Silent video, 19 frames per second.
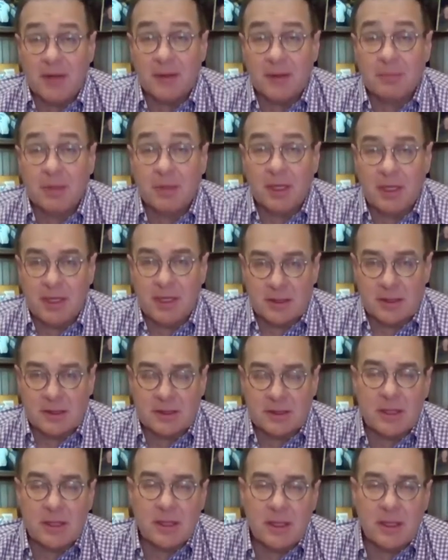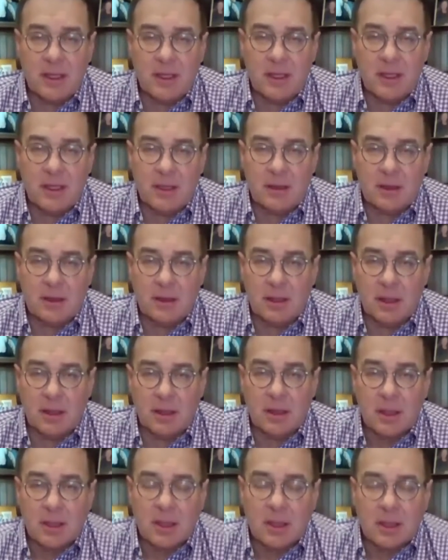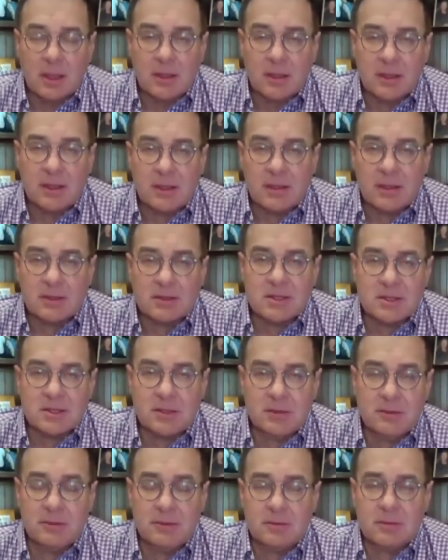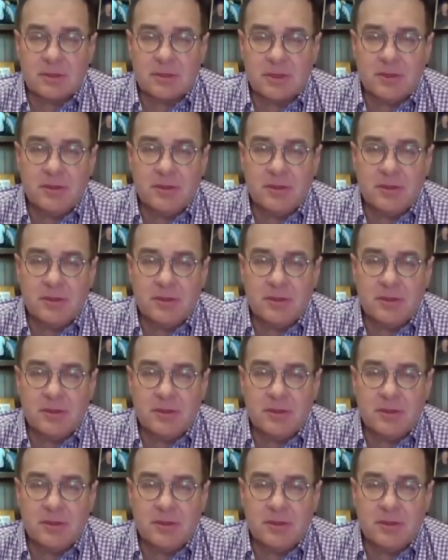by the players. And there's two